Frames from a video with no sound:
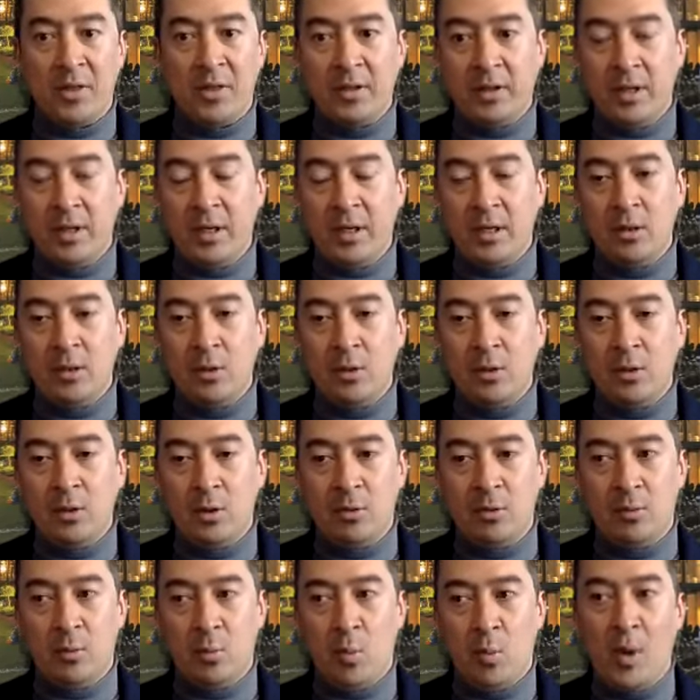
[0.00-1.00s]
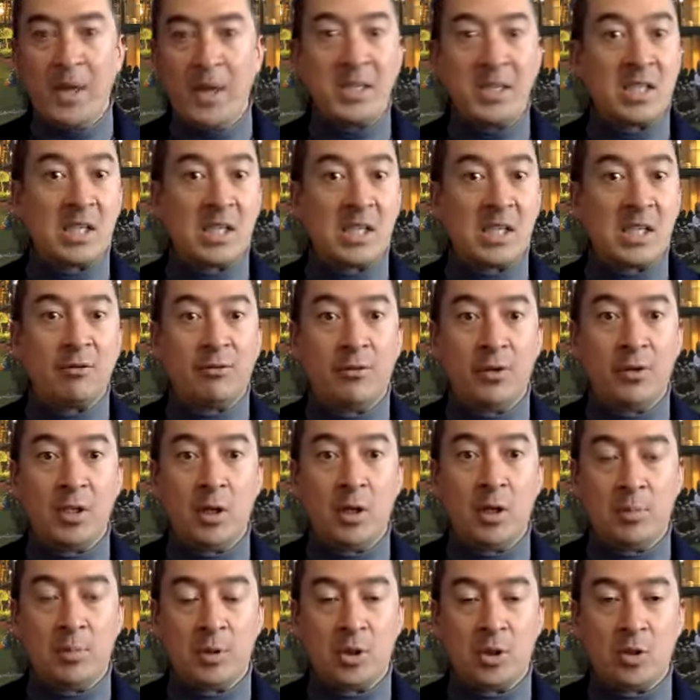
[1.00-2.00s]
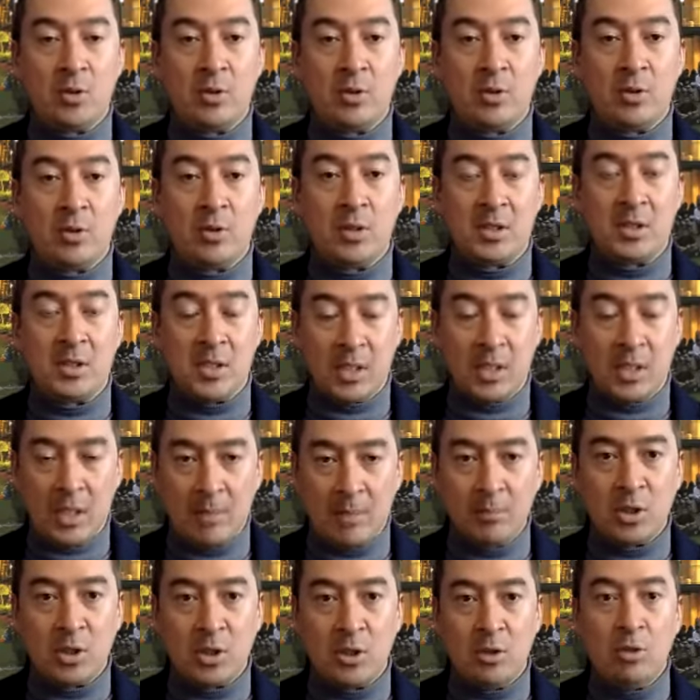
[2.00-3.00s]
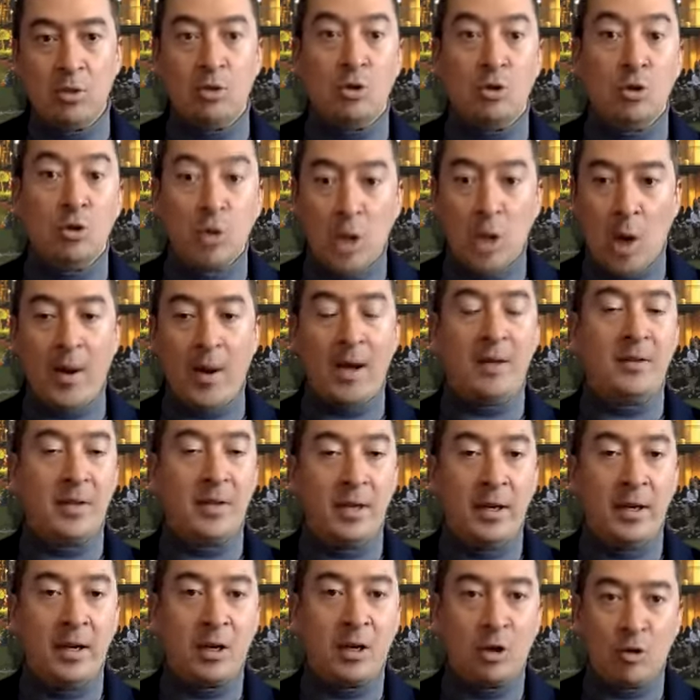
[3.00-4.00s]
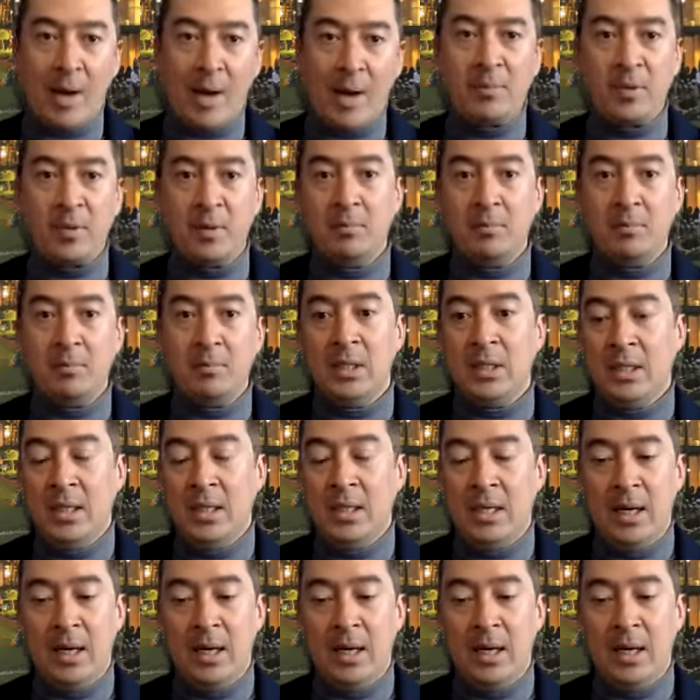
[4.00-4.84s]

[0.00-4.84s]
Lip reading: rather than waiting for the opportunities to come to you. You go out there and grab them.